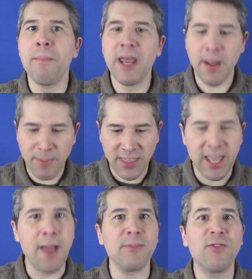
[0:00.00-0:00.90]
made up of the
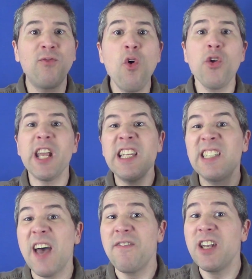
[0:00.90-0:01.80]
game's
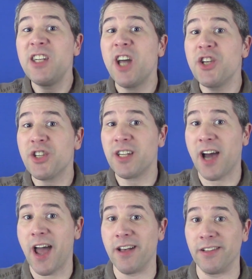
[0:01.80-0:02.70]
47 dungeon
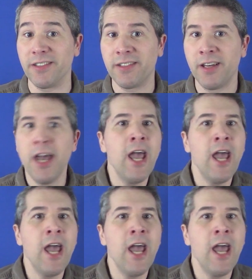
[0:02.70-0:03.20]
tiles.